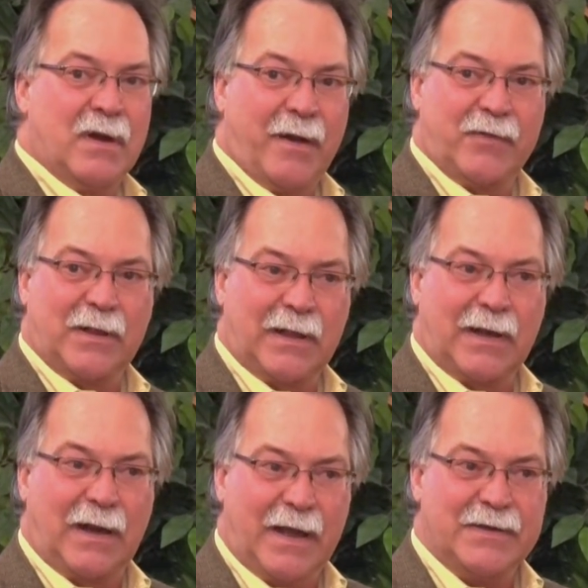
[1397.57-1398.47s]
of the
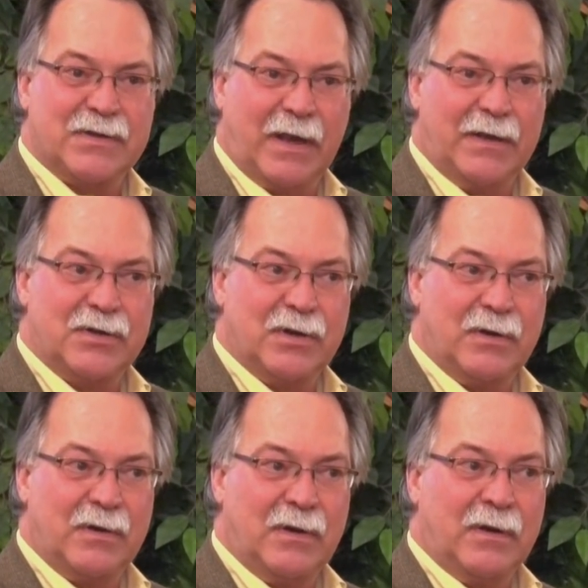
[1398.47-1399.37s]
Little Ice Age.
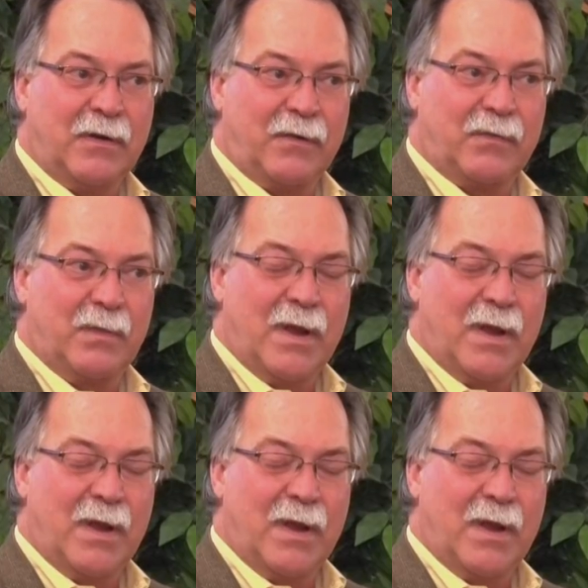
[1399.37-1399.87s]
Because